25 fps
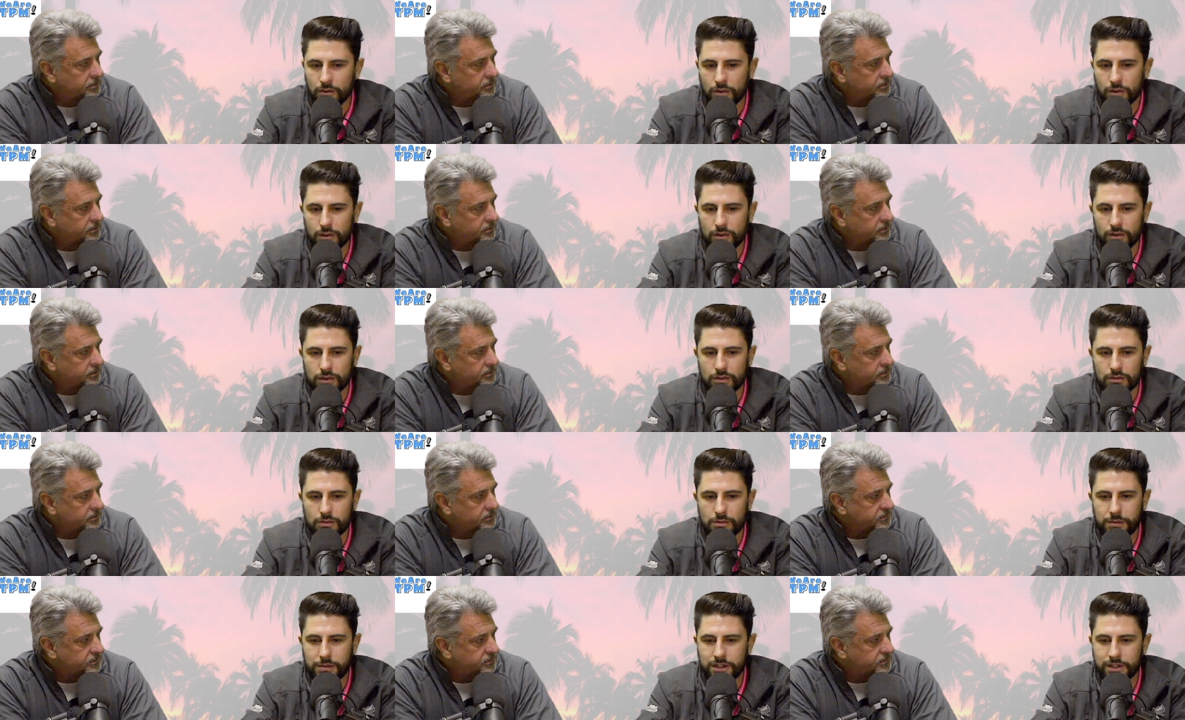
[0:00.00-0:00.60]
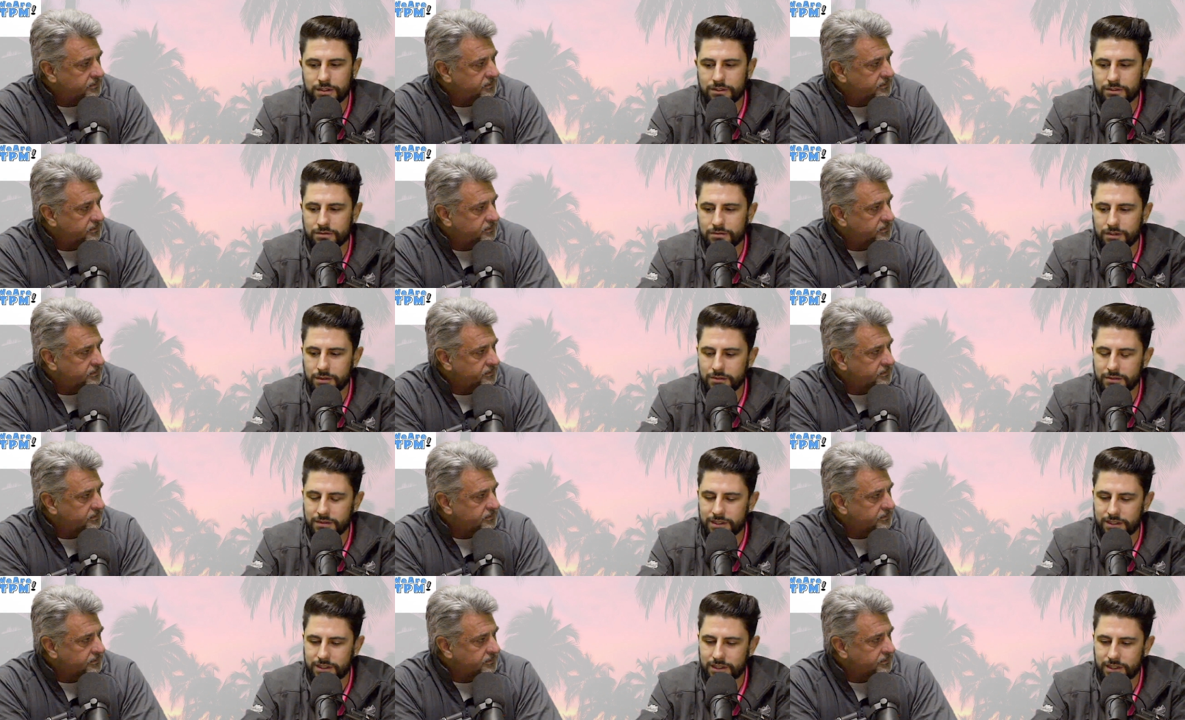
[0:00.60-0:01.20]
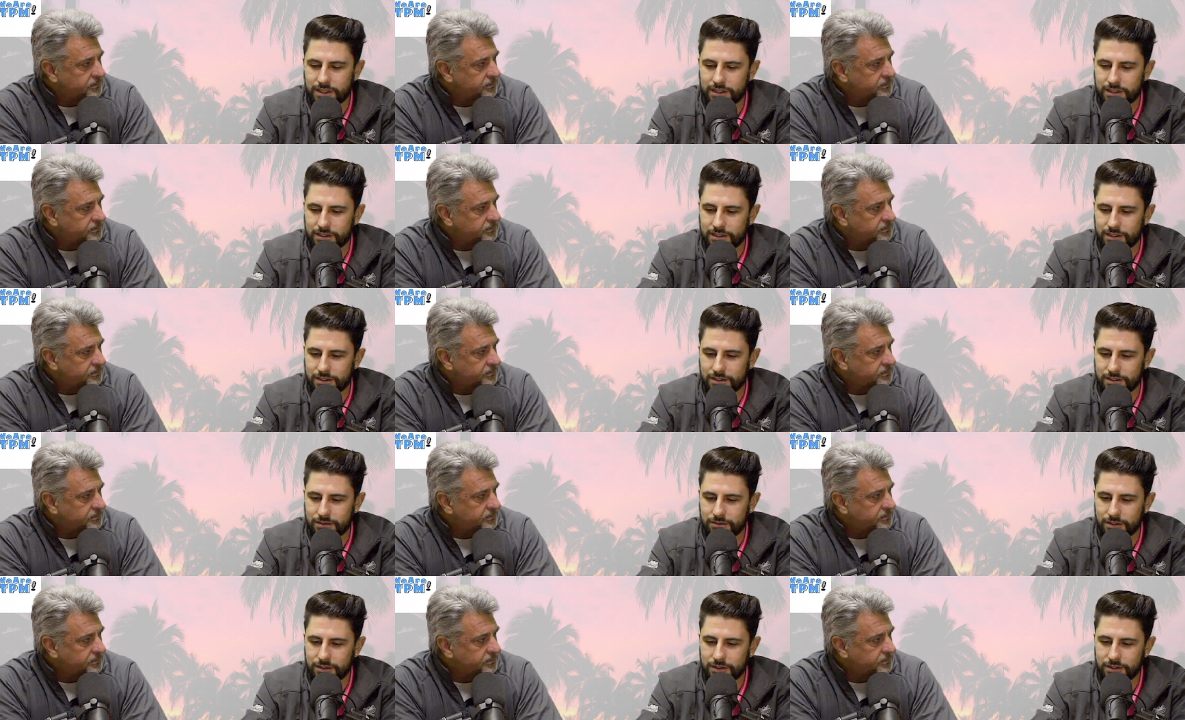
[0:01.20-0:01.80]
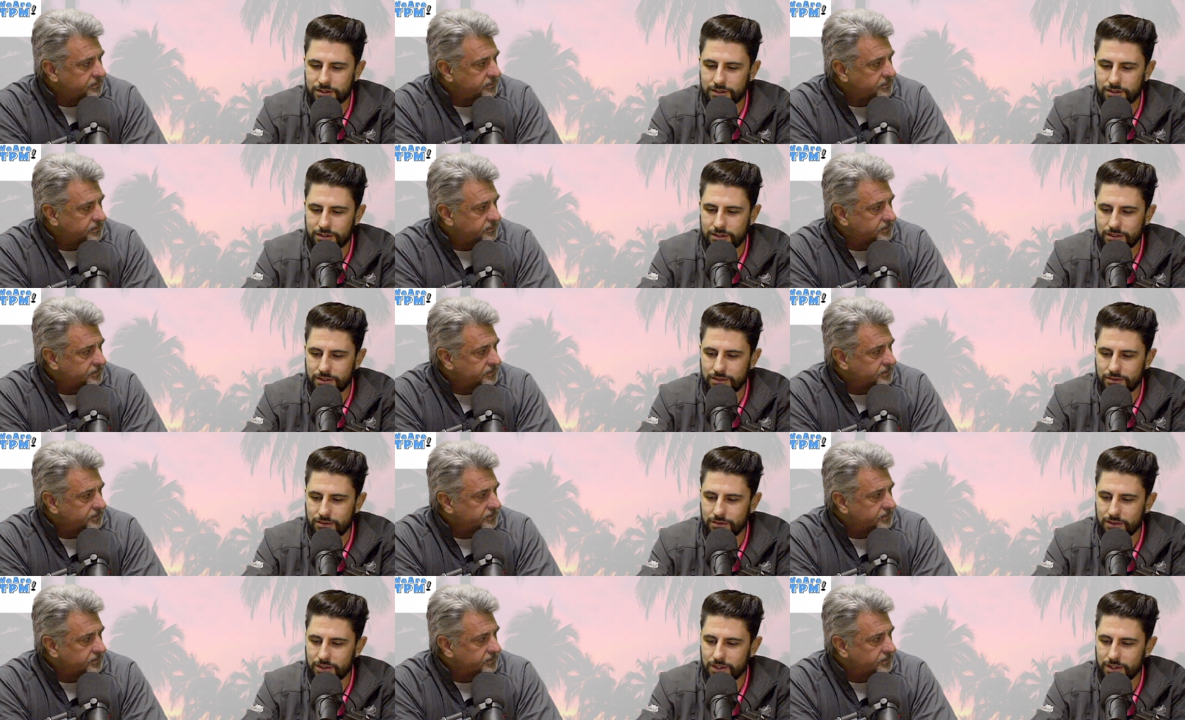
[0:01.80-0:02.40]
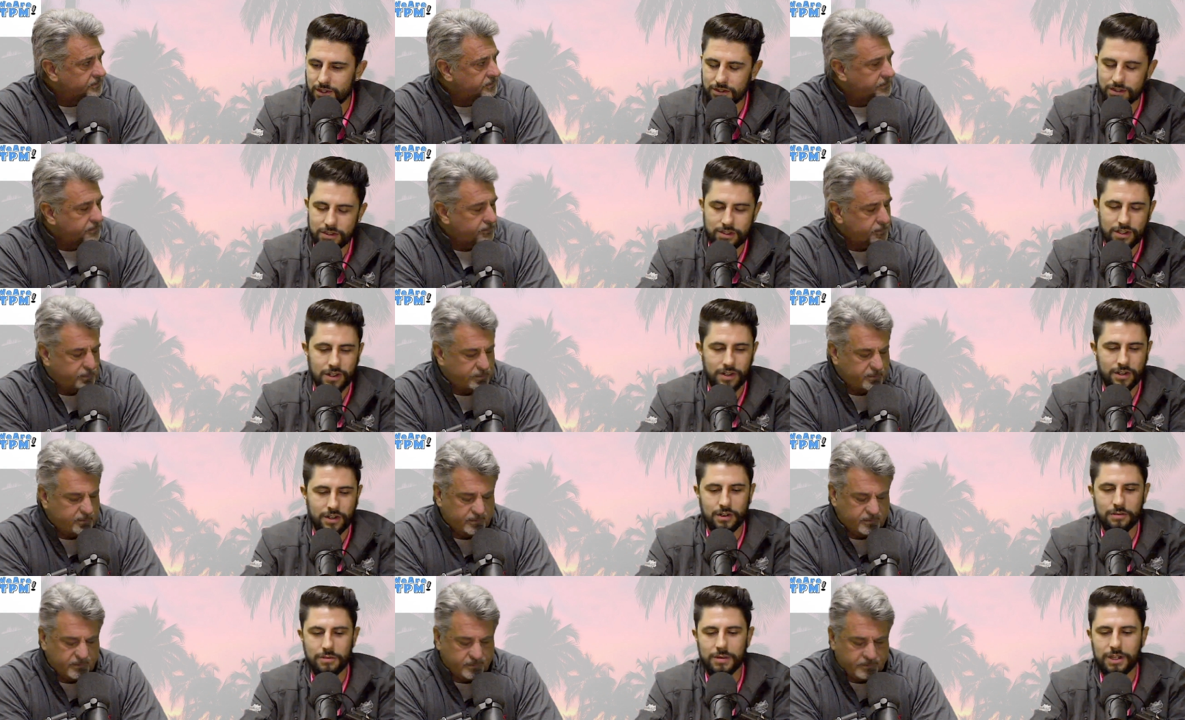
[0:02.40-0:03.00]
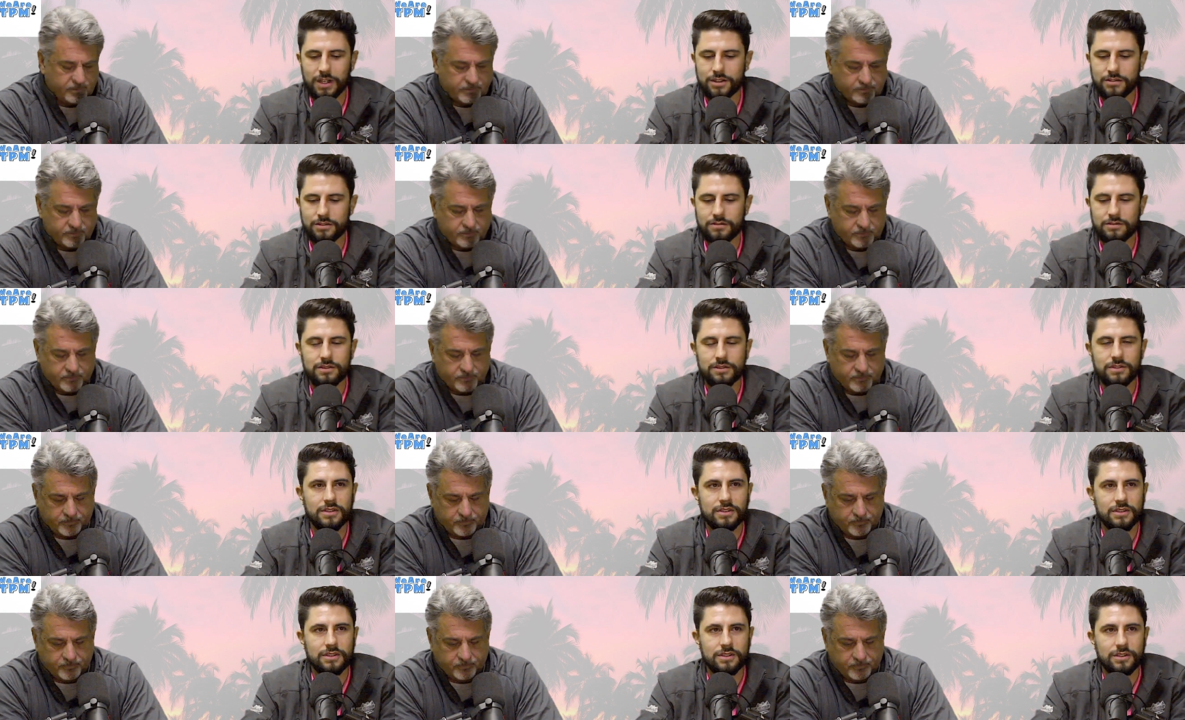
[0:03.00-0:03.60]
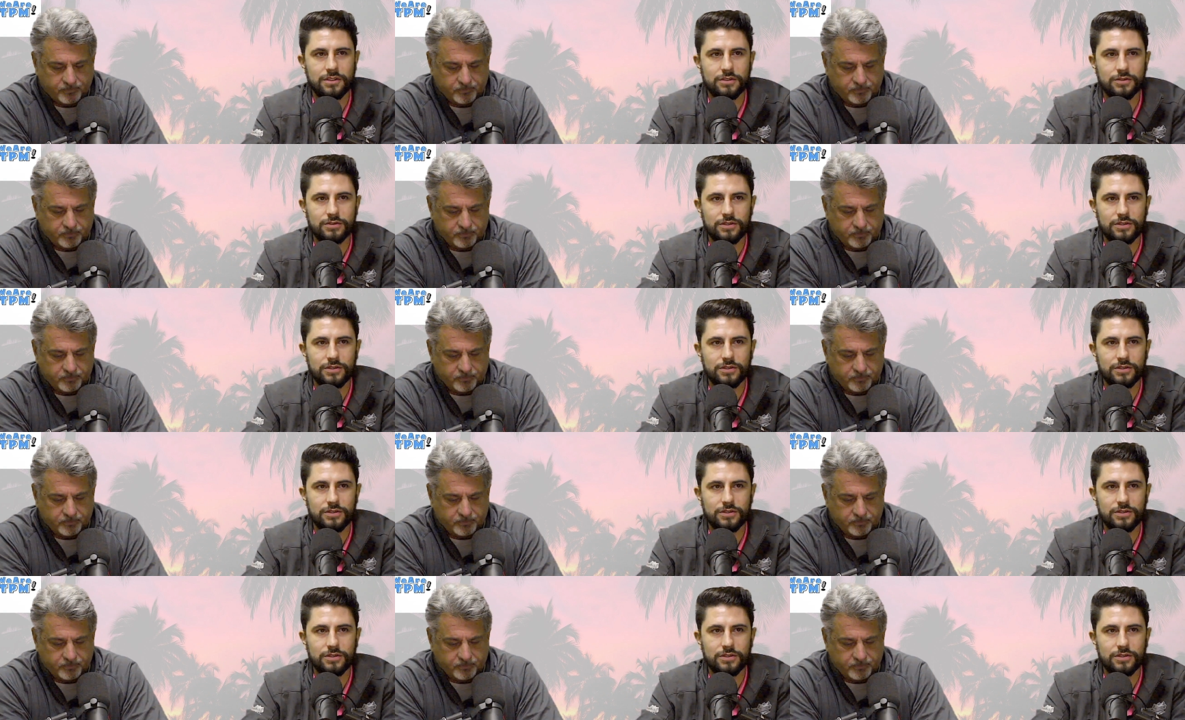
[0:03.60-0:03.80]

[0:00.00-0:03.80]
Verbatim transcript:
Speaker 1: Well, a repairs and remedies case because what you're what you're talking about is really the